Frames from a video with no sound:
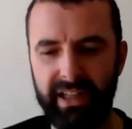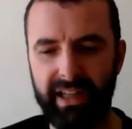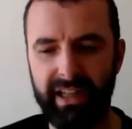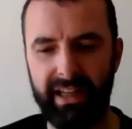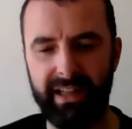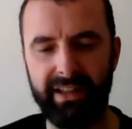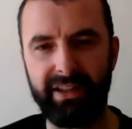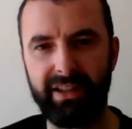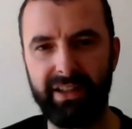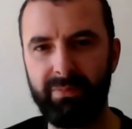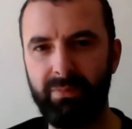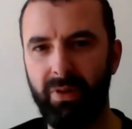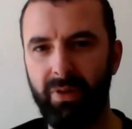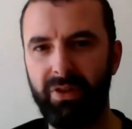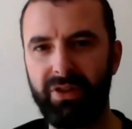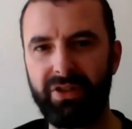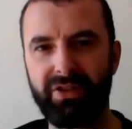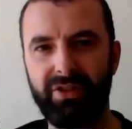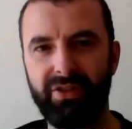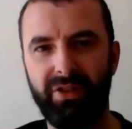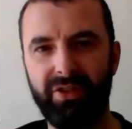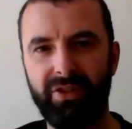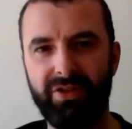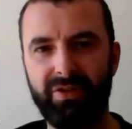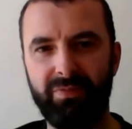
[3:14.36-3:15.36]
get into
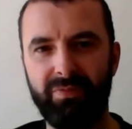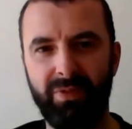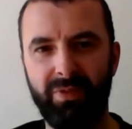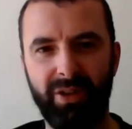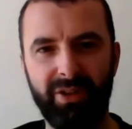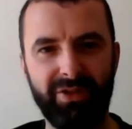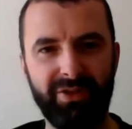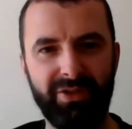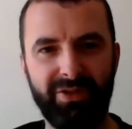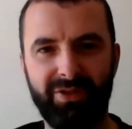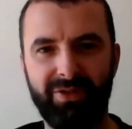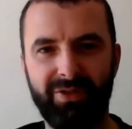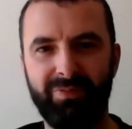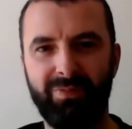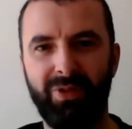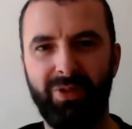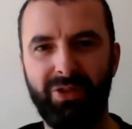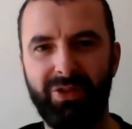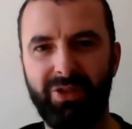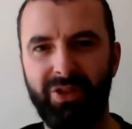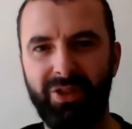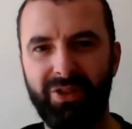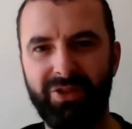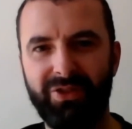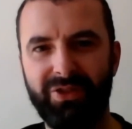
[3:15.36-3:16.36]
martial arts? What
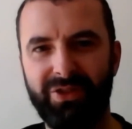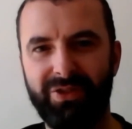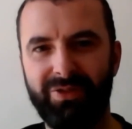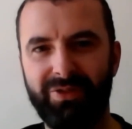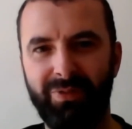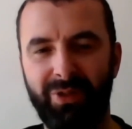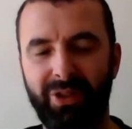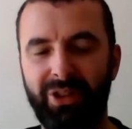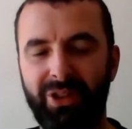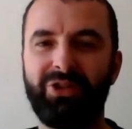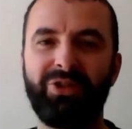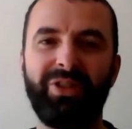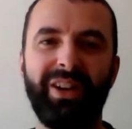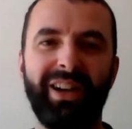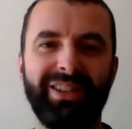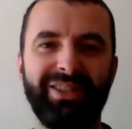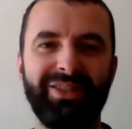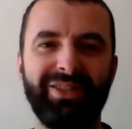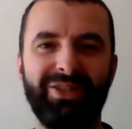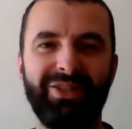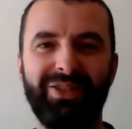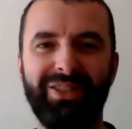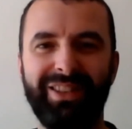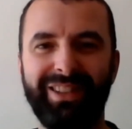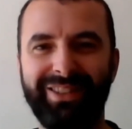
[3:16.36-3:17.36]
attracted
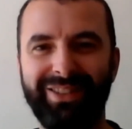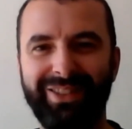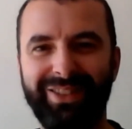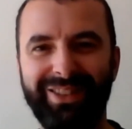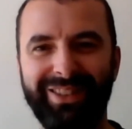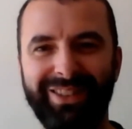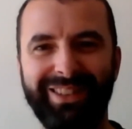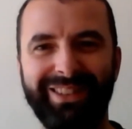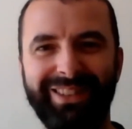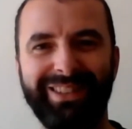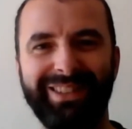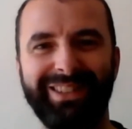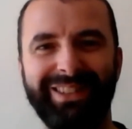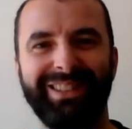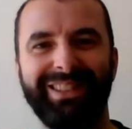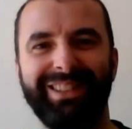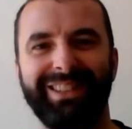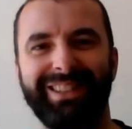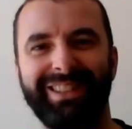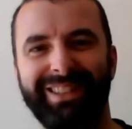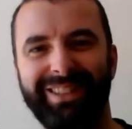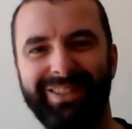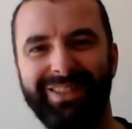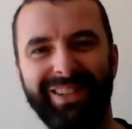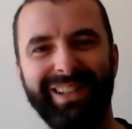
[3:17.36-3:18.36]
you into it
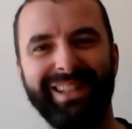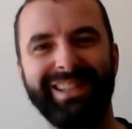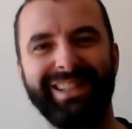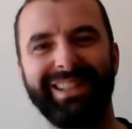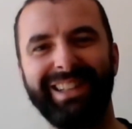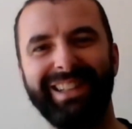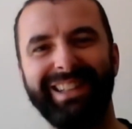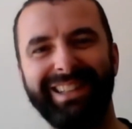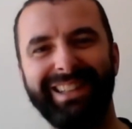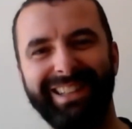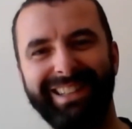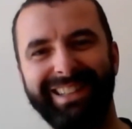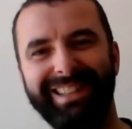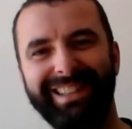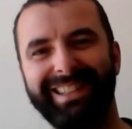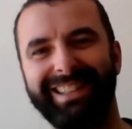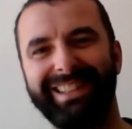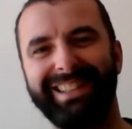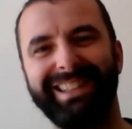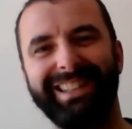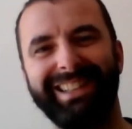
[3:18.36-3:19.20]
originally?